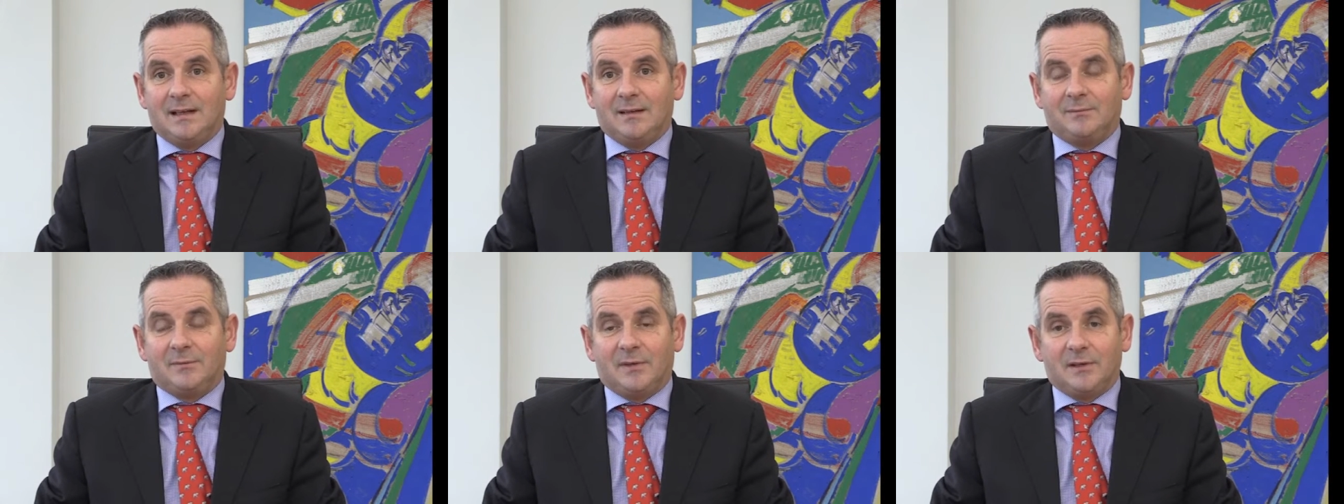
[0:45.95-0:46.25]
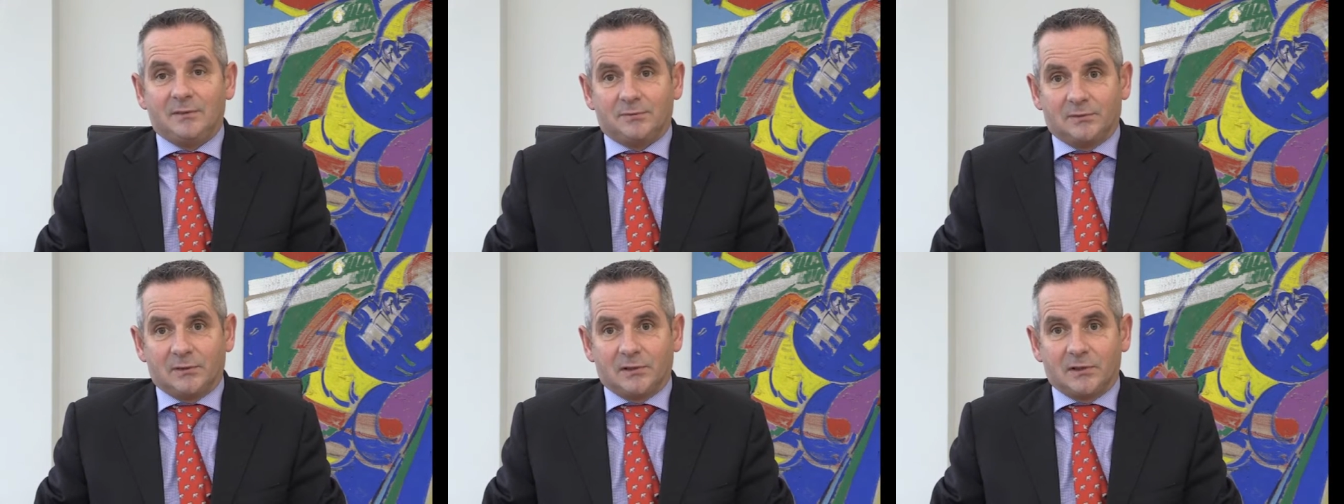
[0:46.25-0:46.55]
My
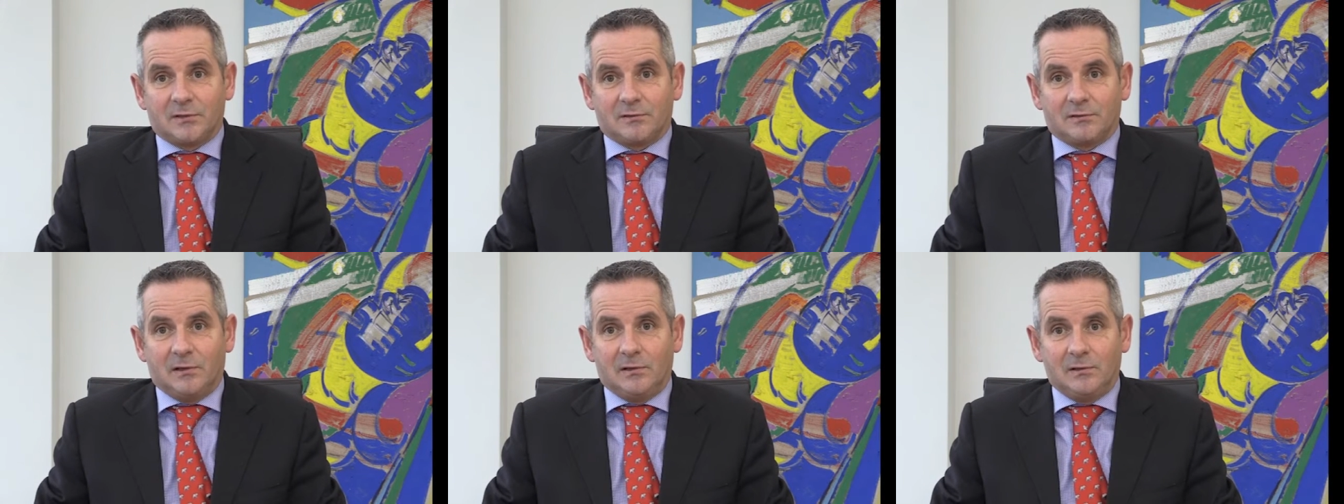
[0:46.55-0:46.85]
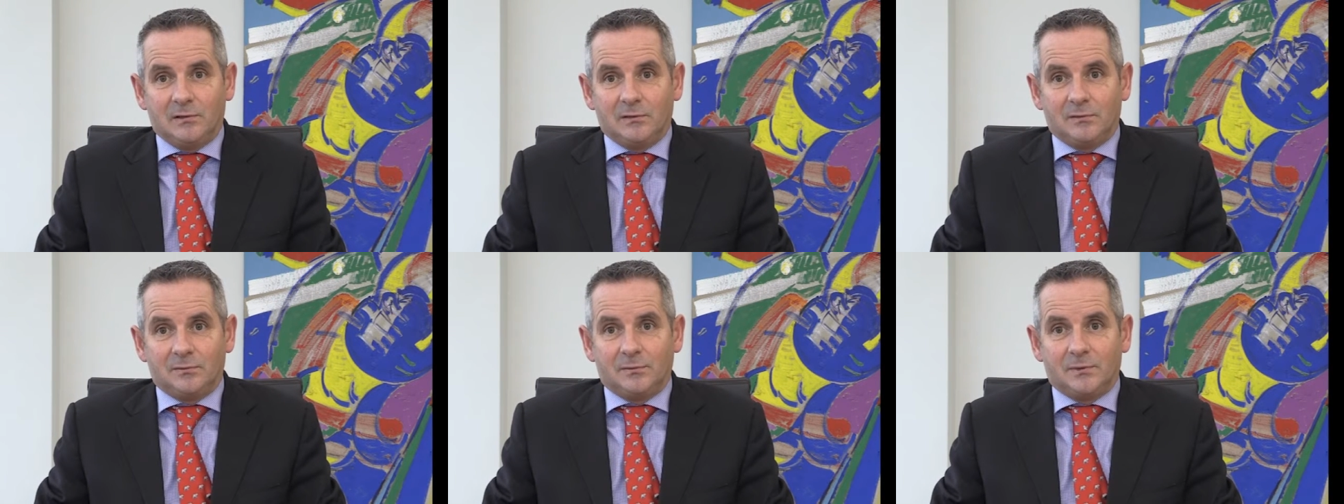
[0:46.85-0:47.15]
first
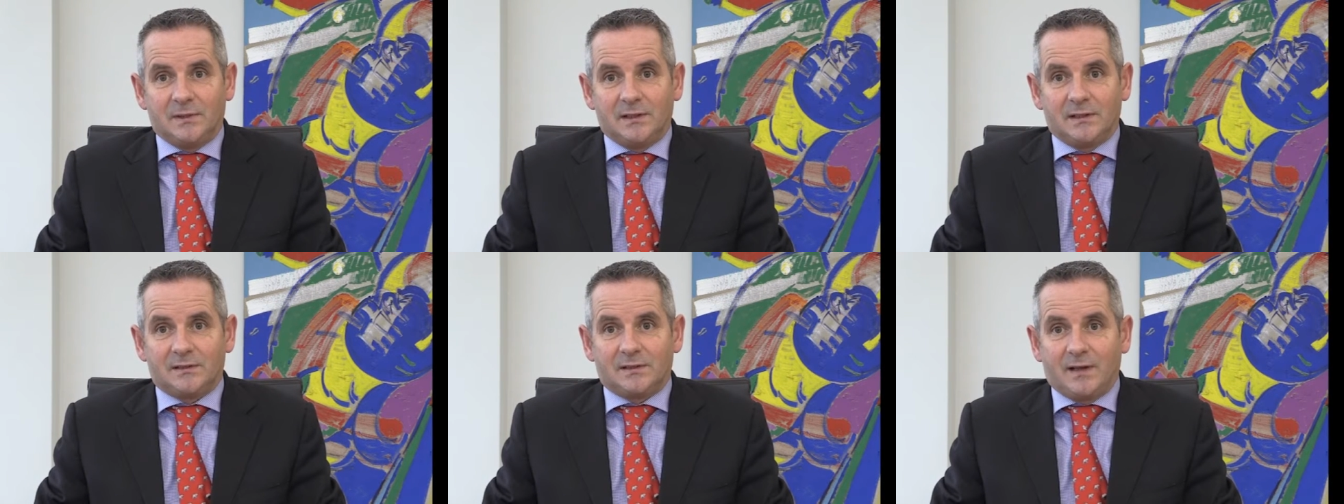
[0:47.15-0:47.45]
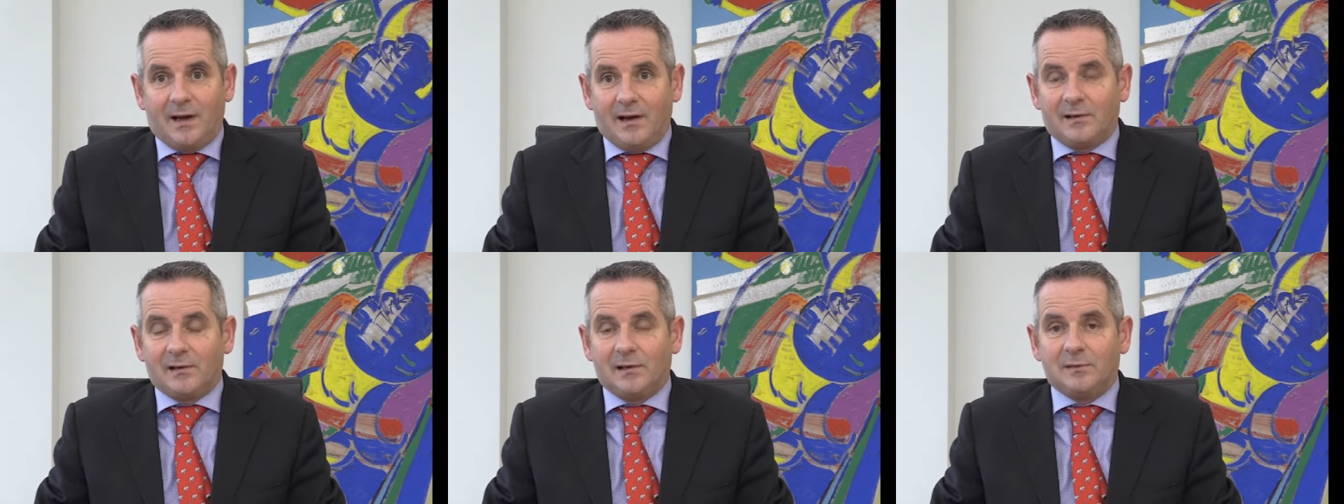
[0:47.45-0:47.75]
role with
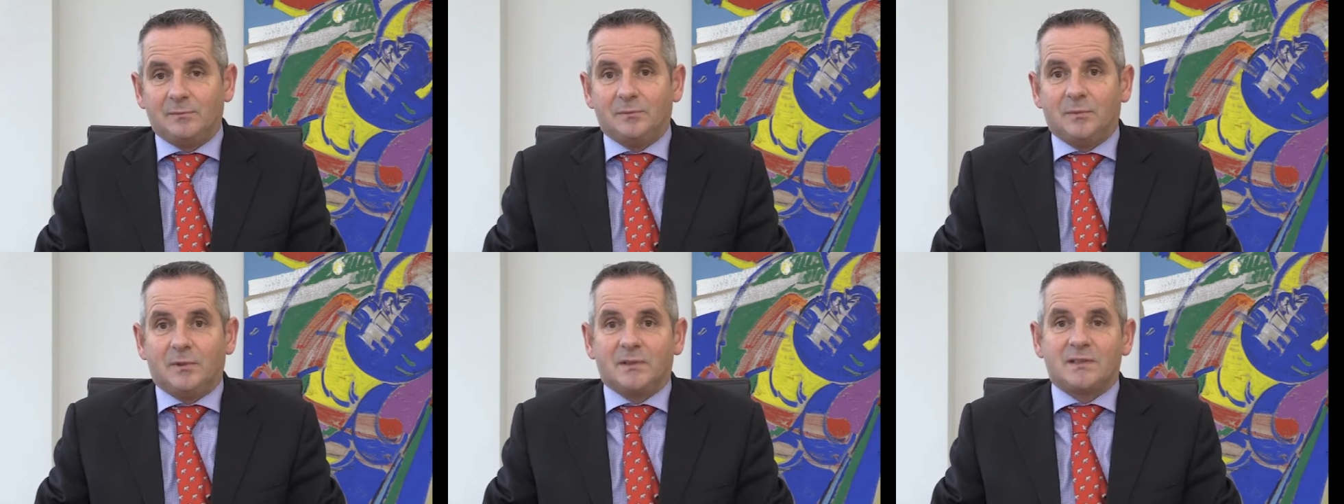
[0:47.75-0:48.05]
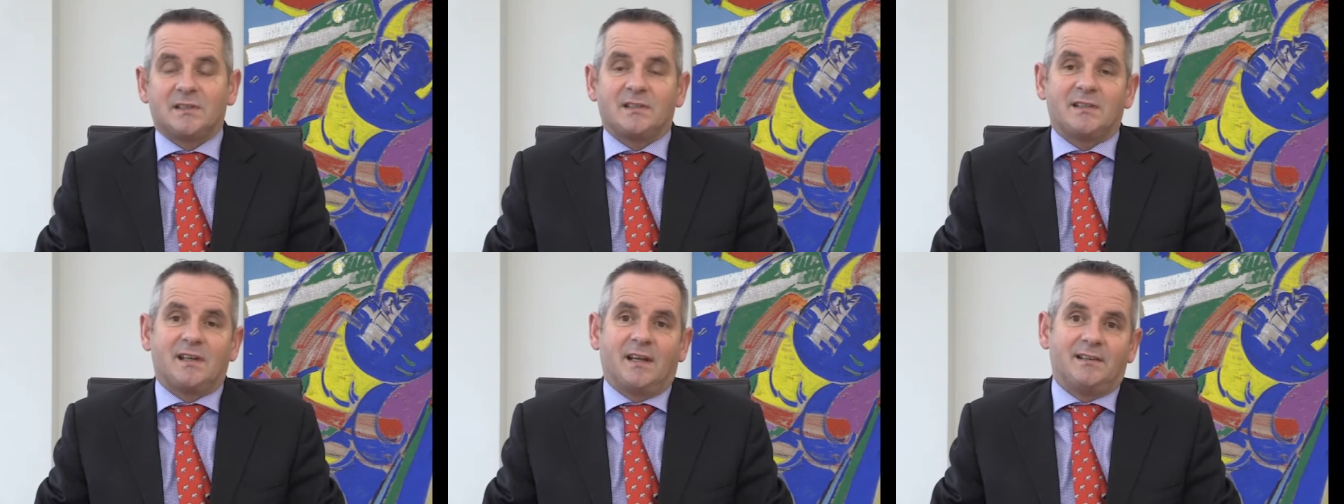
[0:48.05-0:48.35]
Eircom was
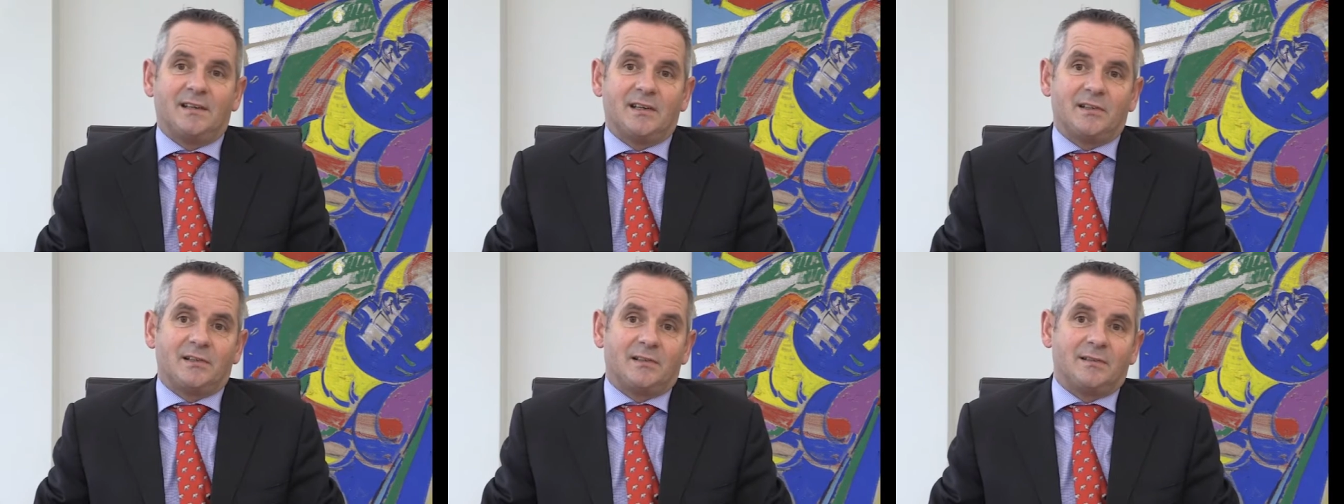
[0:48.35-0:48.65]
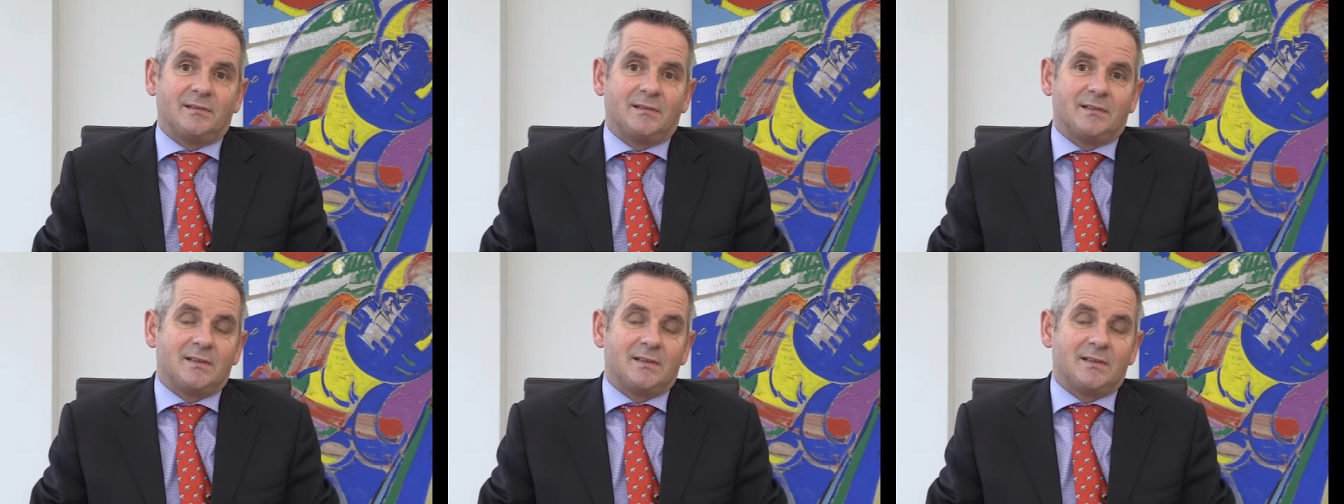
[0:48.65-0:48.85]
a technician